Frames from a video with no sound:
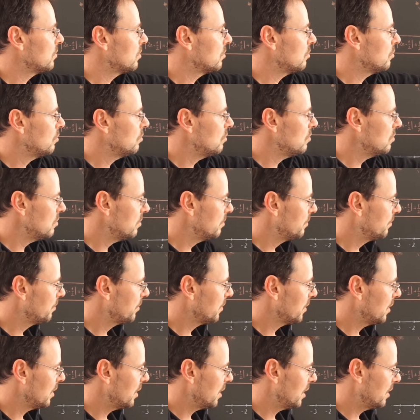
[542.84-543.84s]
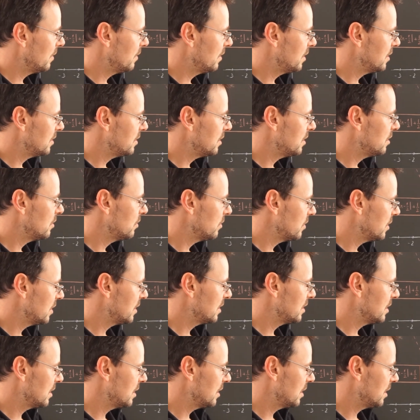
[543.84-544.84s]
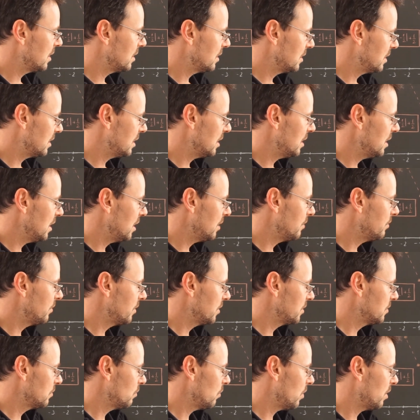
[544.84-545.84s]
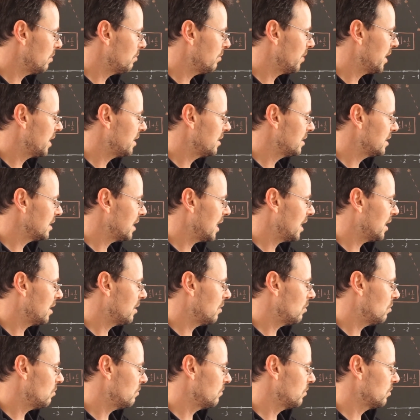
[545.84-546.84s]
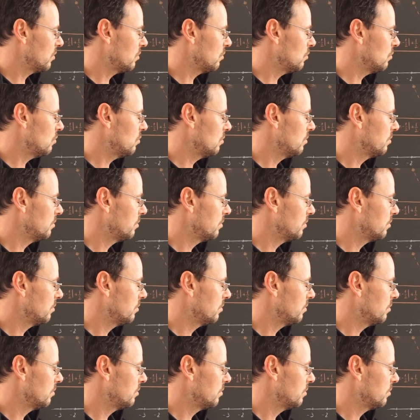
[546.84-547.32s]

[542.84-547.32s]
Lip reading: 2, and this here is z equals 1 minus n over 2.